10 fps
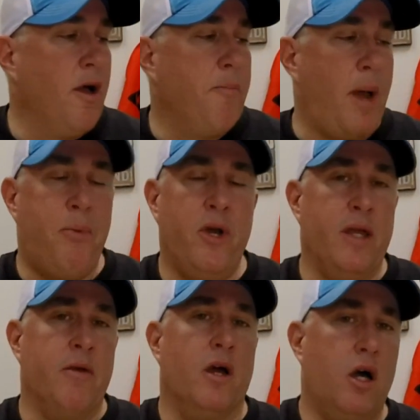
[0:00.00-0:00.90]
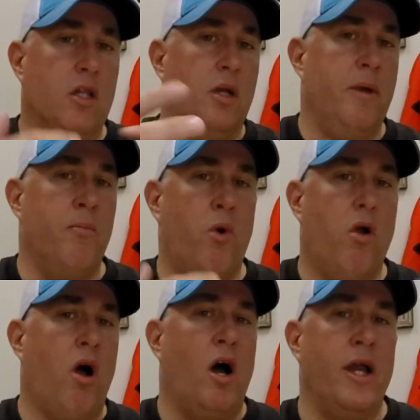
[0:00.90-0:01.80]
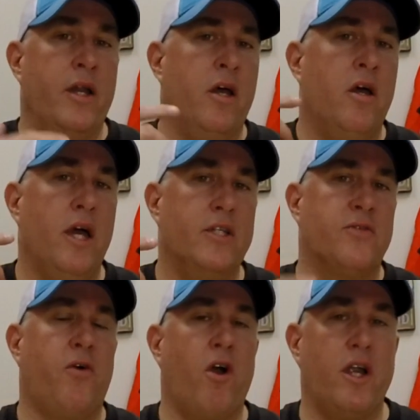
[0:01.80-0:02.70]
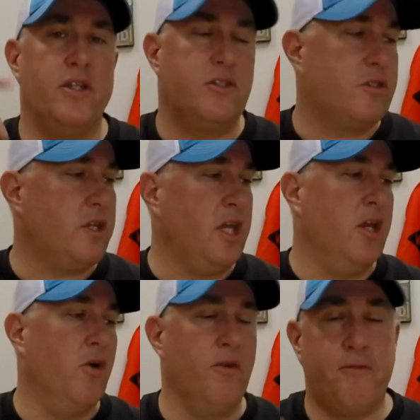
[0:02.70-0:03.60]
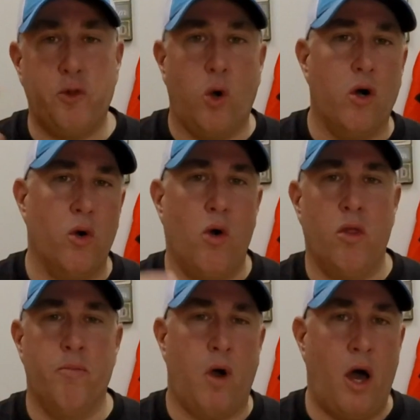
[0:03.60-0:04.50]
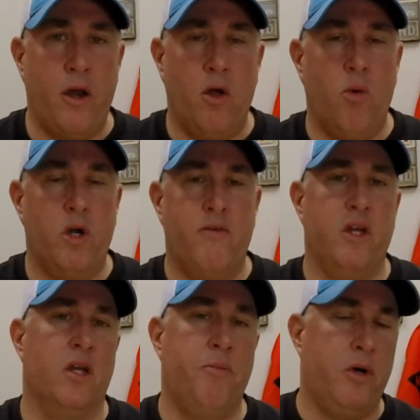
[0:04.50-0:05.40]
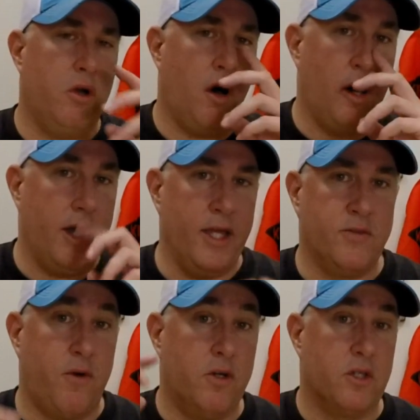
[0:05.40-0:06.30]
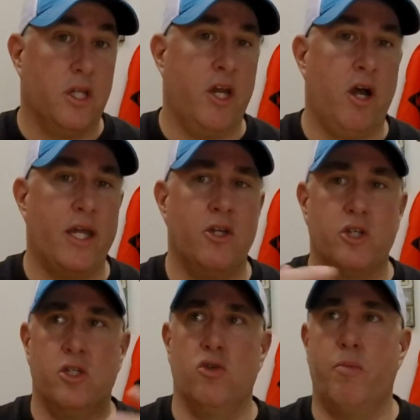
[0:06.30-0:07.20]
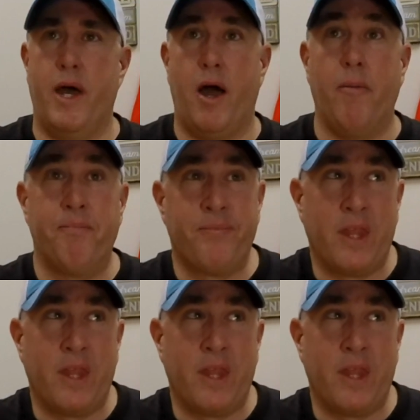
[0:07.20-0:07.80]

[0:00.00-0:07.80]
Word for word: by putting a little bit more on, as far as, you know, the fluoro or the mono, whatever you're gonna put on as far as the leader. I usually do about